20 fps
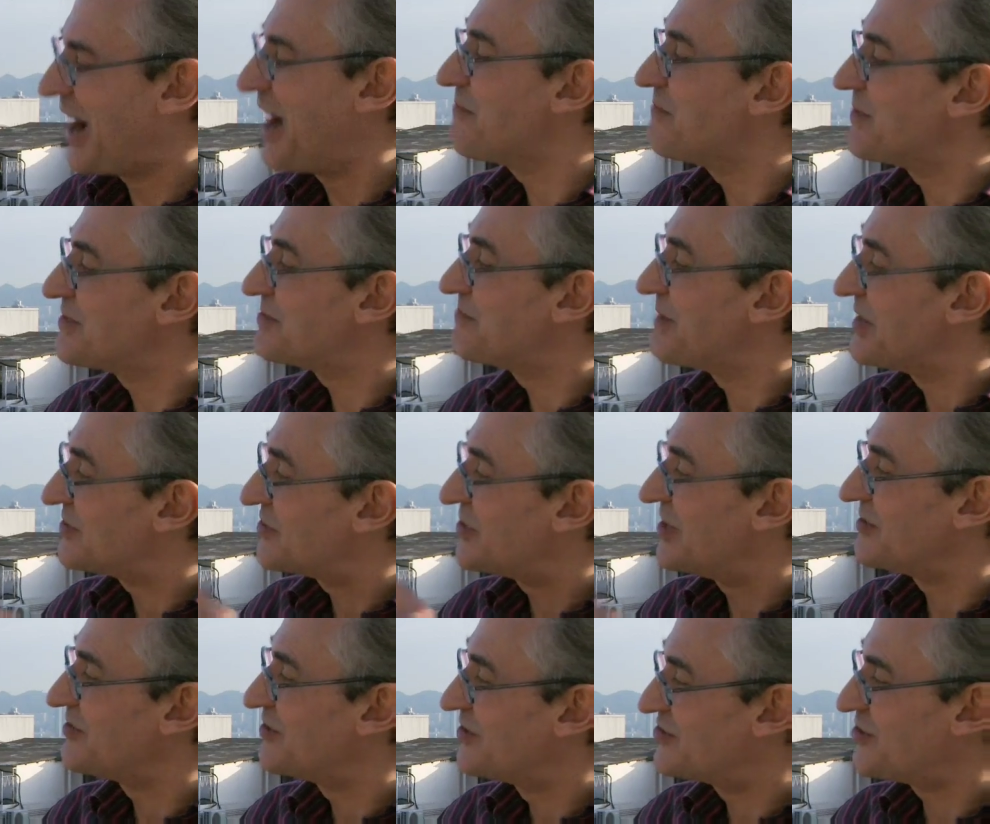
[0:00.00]
I must admit,
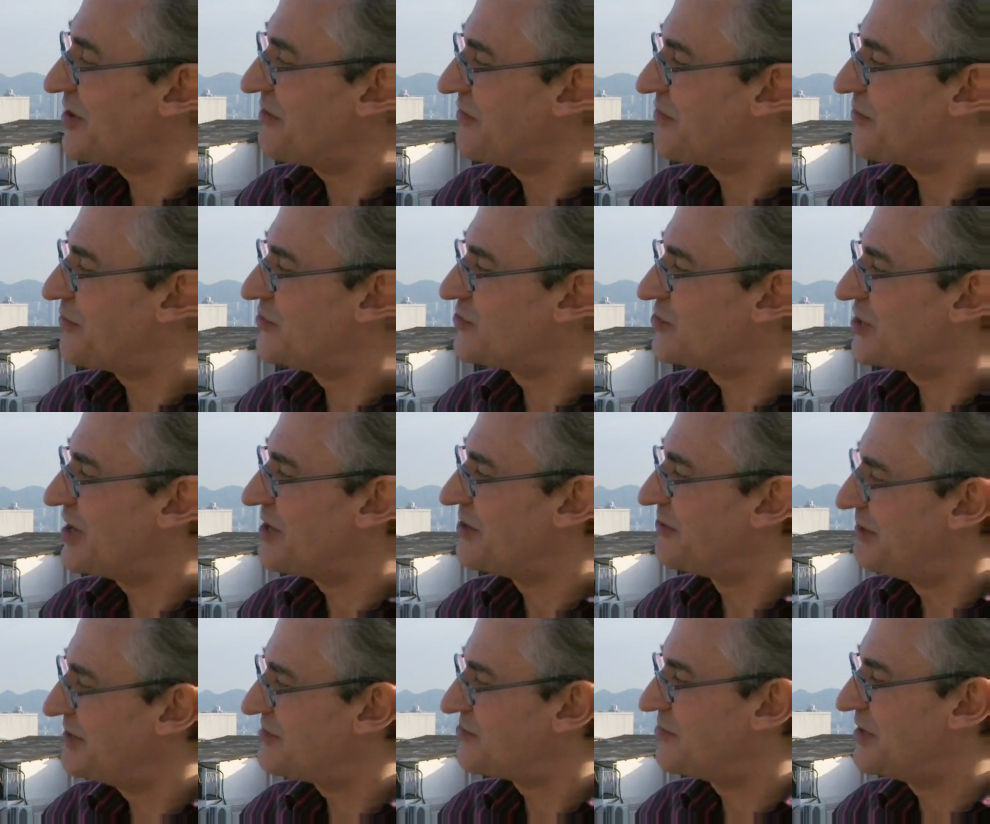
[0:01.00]
travelling through
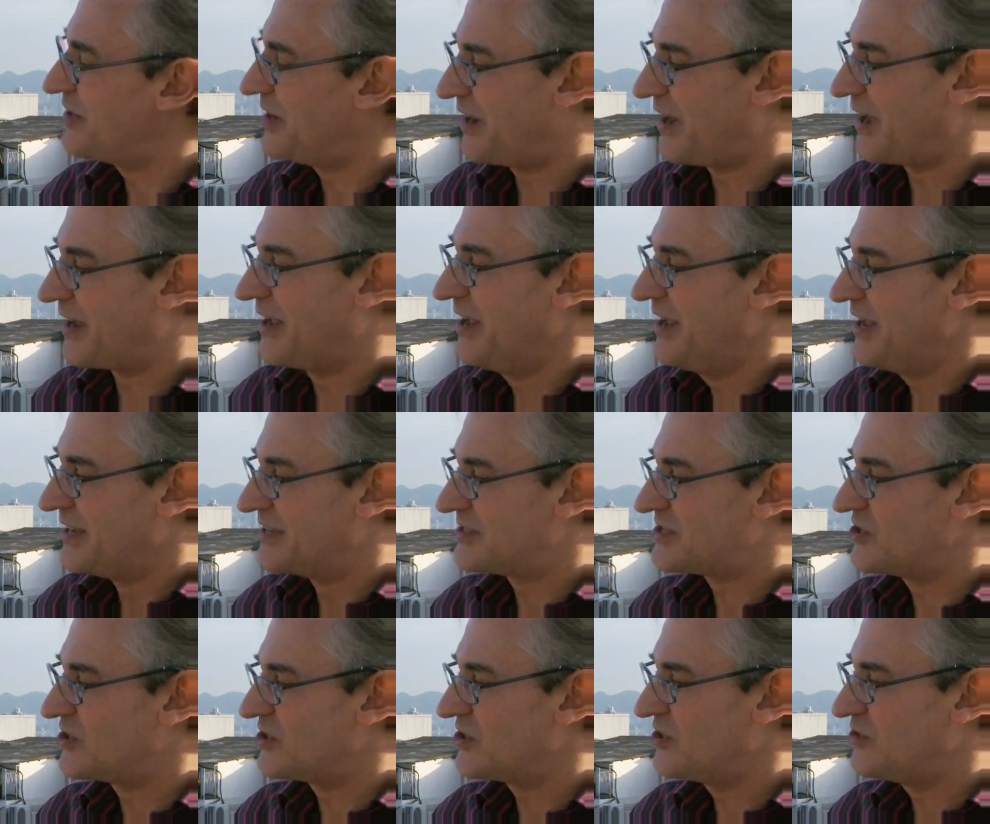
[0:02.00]
China is really
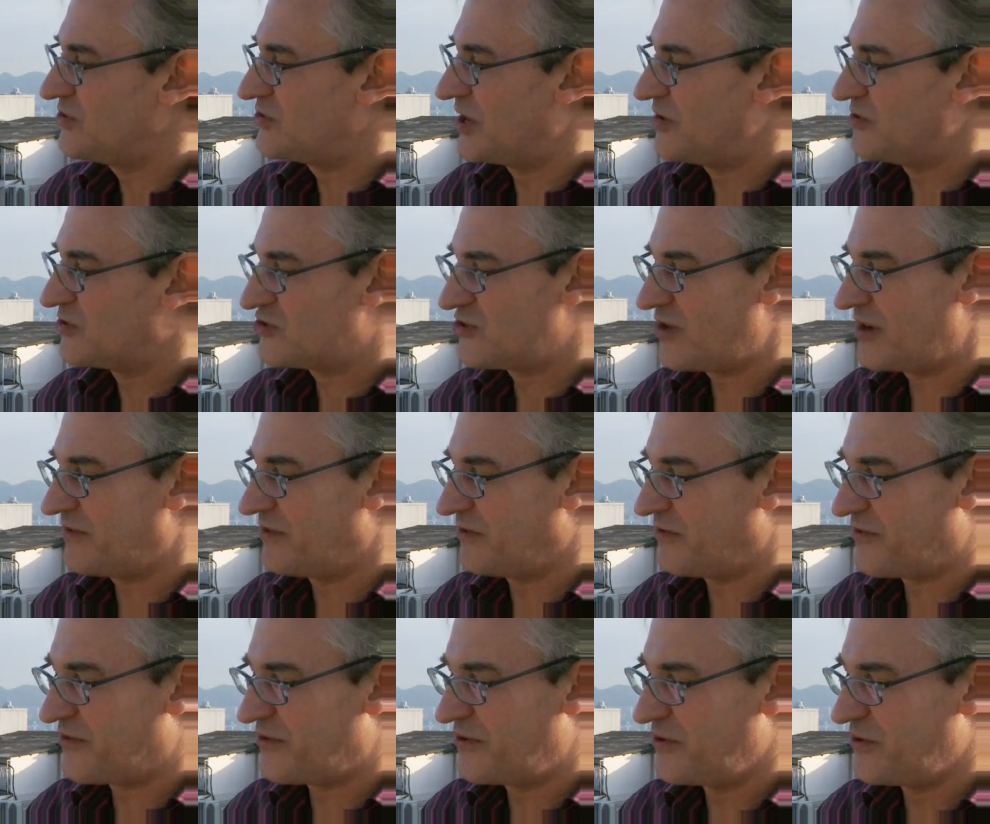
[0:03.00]
you don't travel
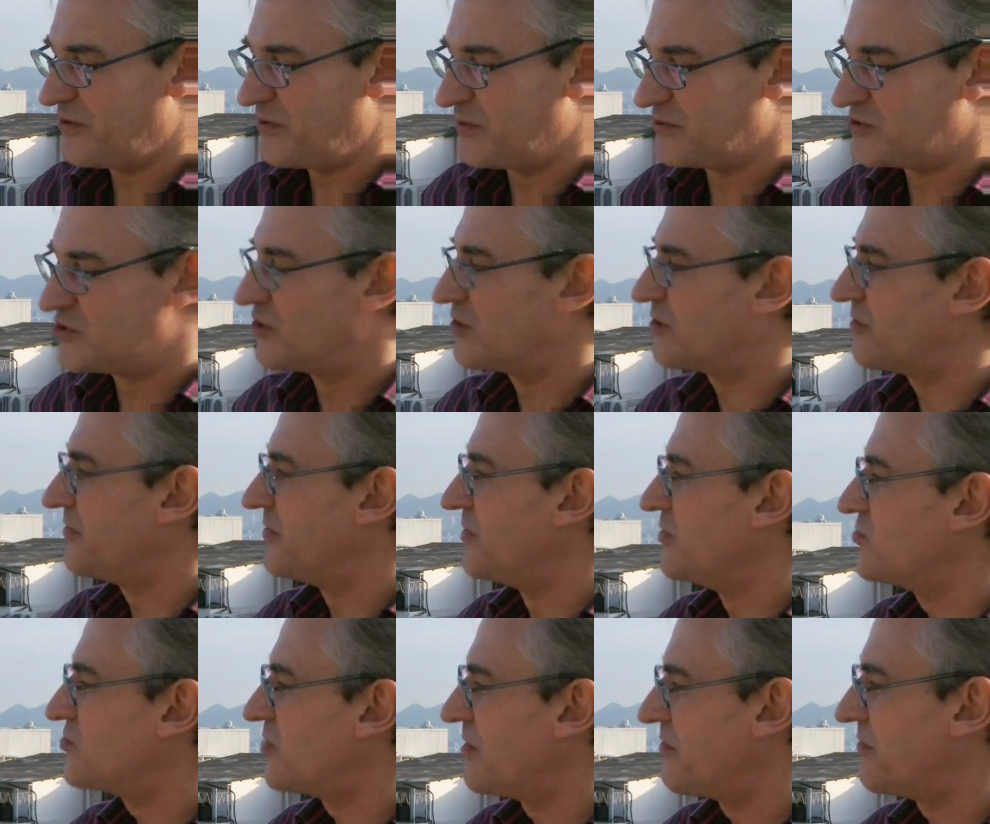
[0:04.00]
through geography,
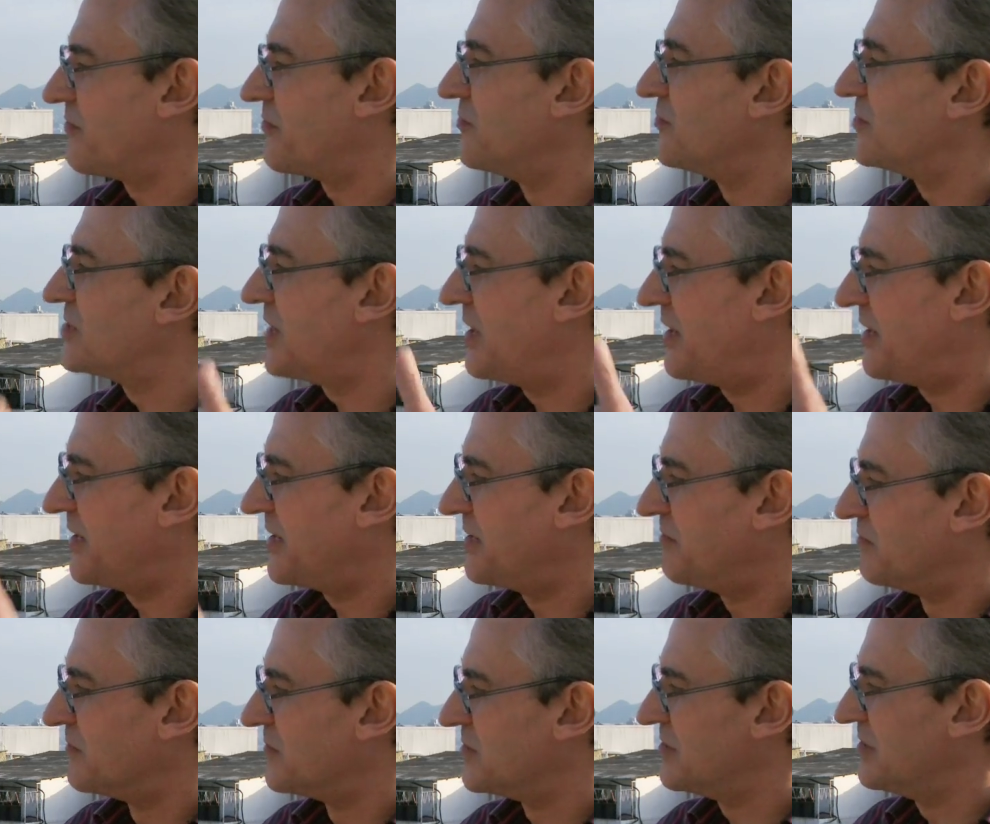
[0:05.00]
you travel through
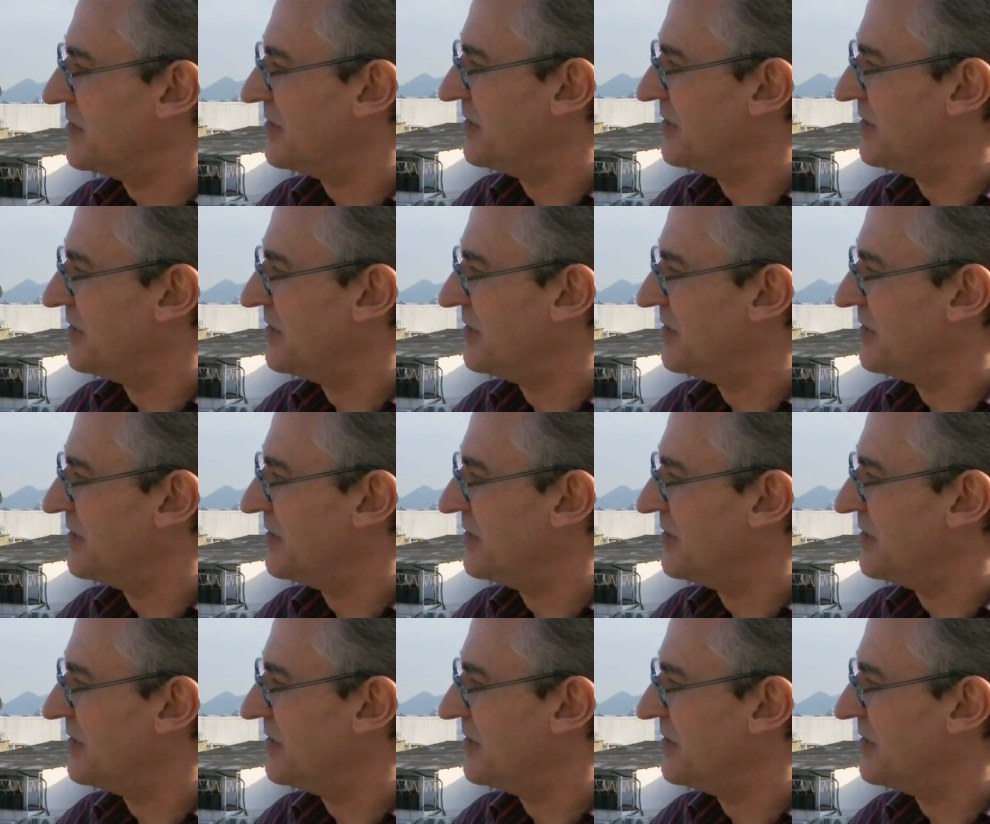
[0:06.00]
times,